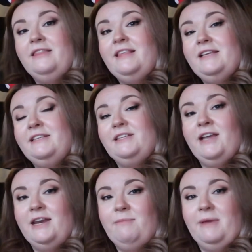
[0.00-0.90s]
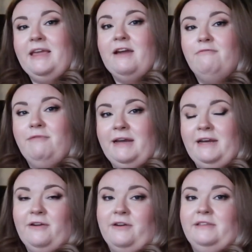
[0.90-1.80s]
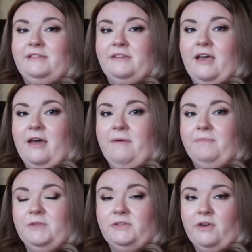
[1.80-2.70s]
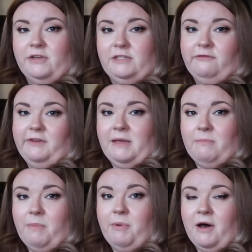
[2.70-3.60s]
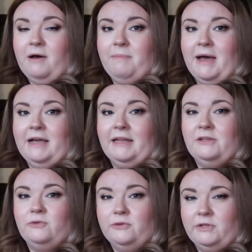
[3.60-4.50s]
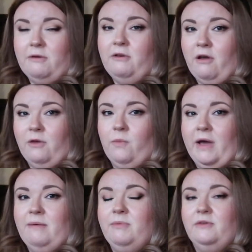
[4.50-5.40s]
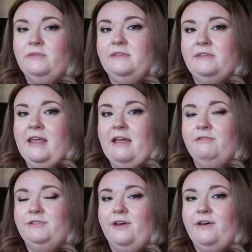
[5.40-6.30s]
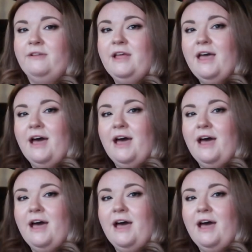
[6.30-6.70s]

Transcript: This is going to be a really nice um, size to fit in my part bag and it's also lightweight because it's an aerosol.